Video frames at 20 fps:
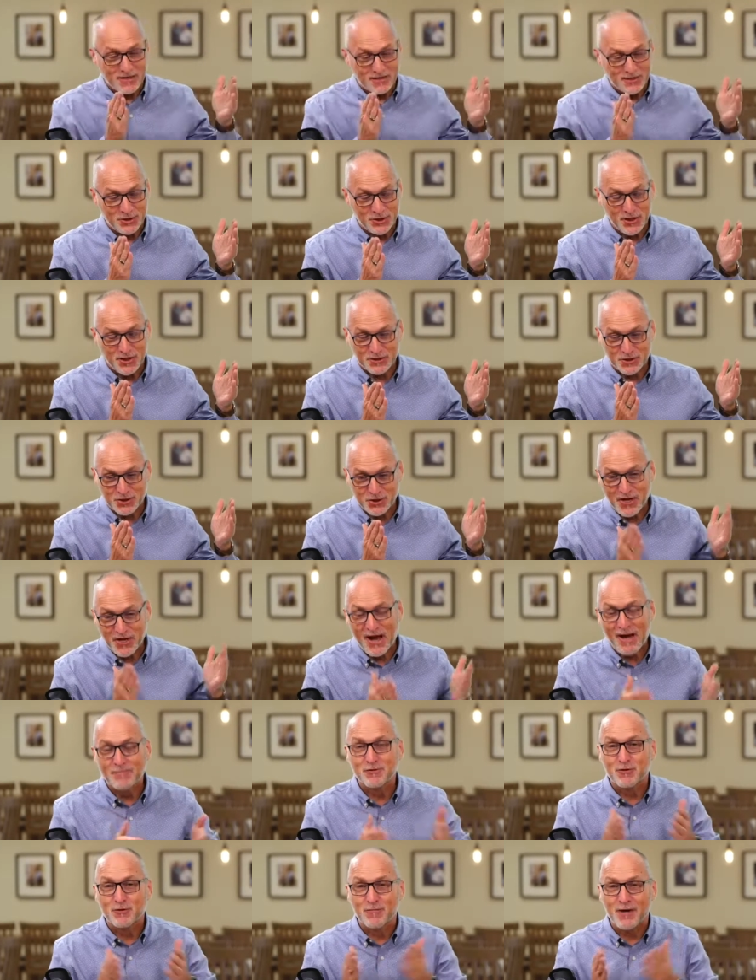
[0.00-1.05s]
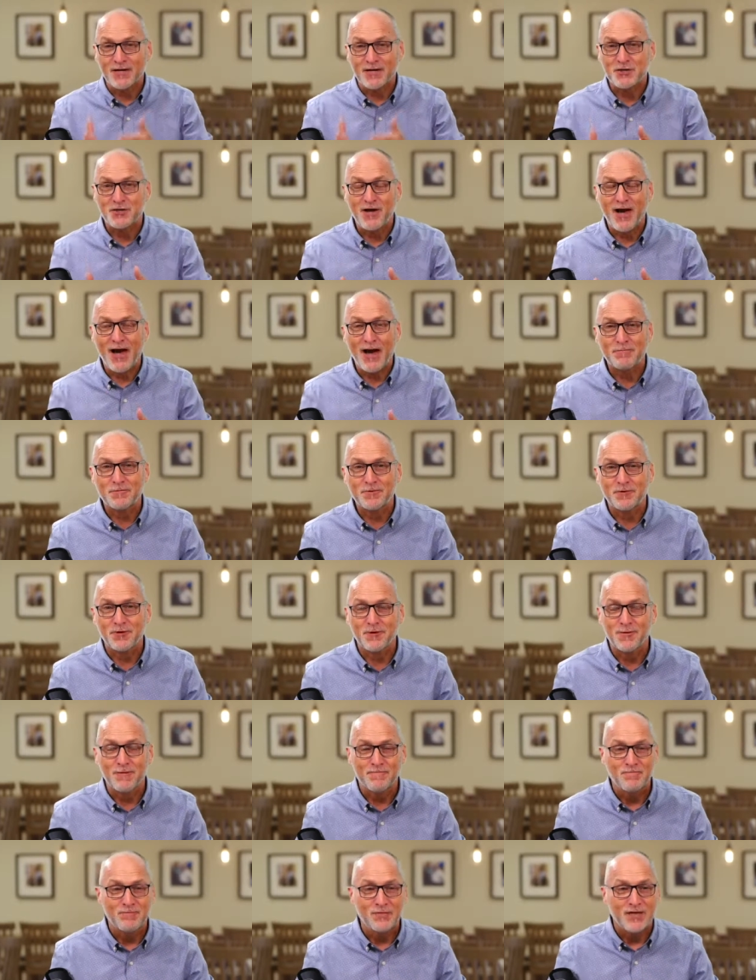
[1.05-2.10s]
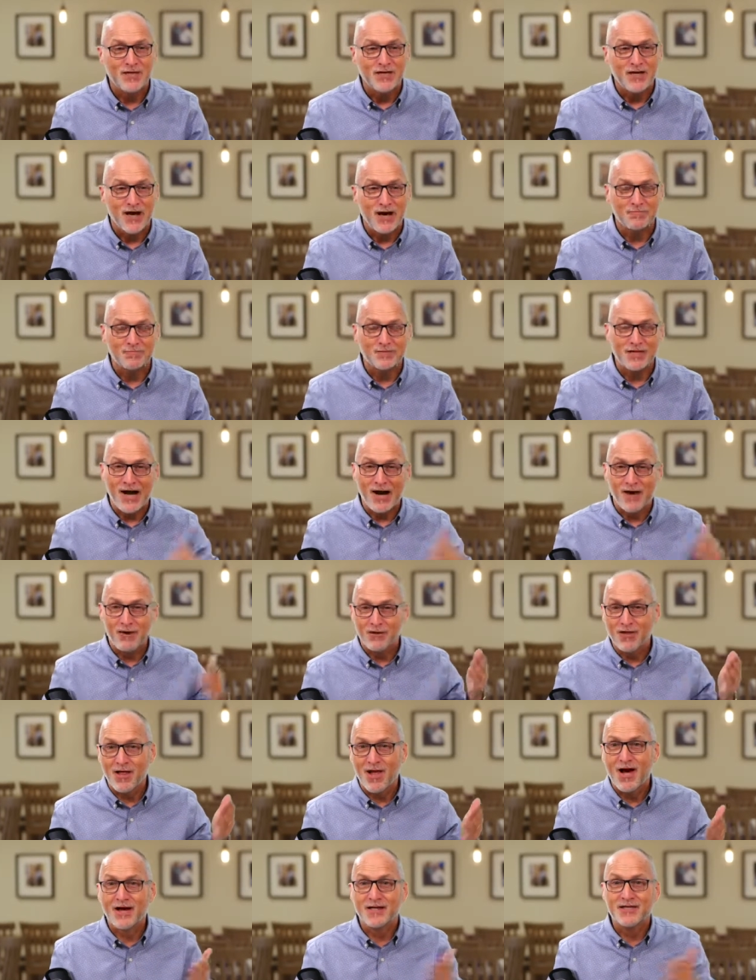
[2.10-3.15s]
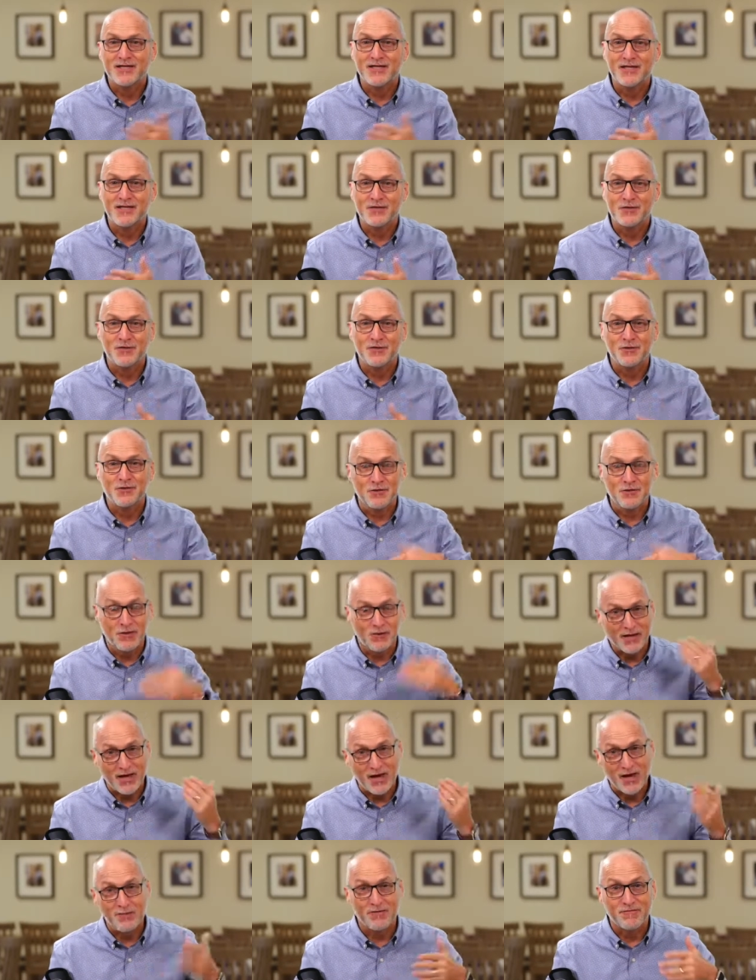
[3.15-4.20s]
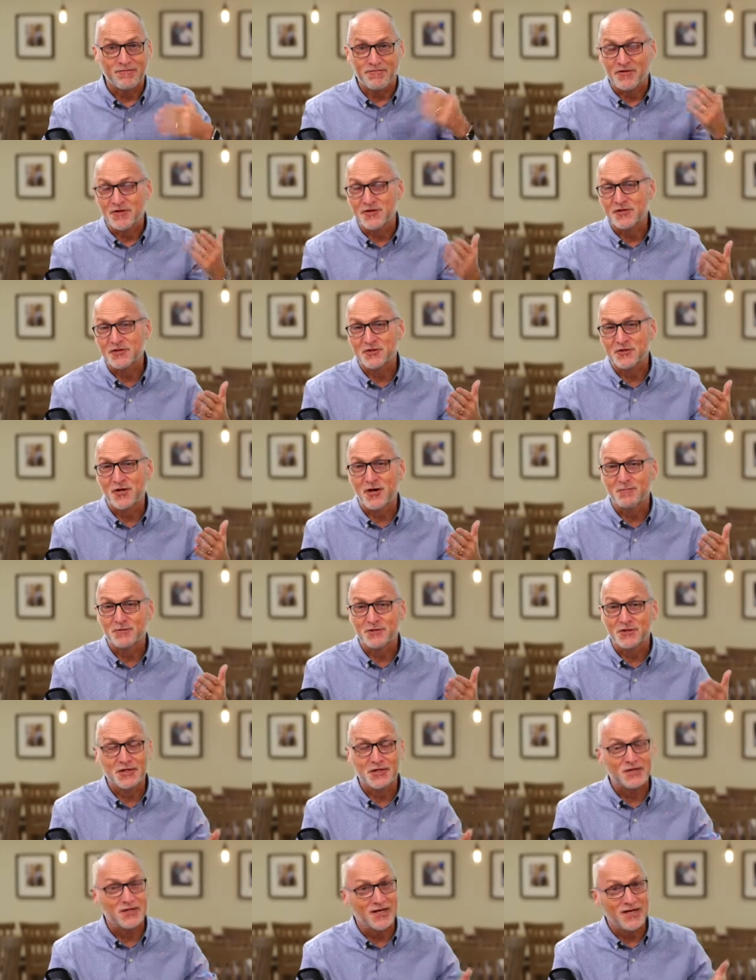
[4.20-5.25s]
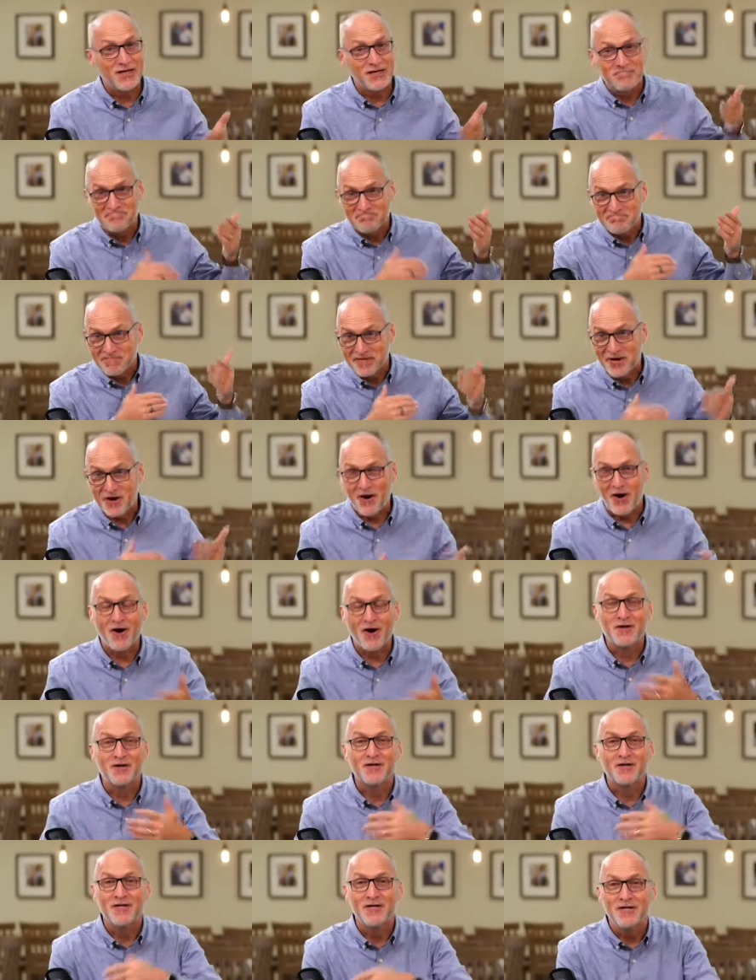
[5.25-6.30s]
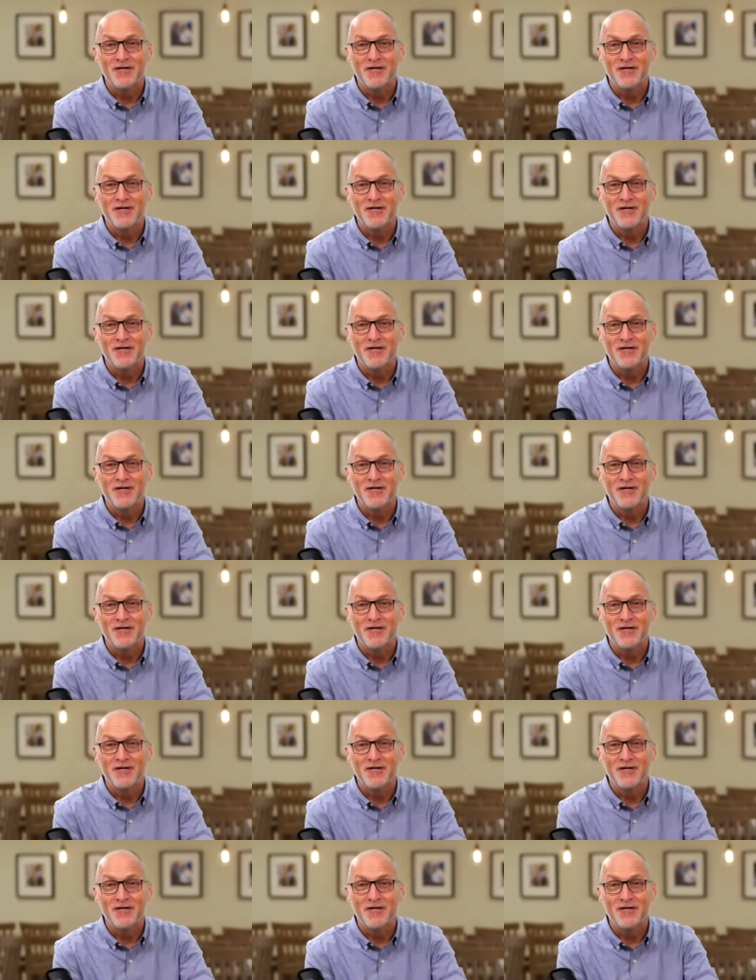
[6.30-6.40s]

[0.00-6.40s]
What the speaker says: just chapter by chapter, I'm now locked into, okay, we finished Psalm 16, on to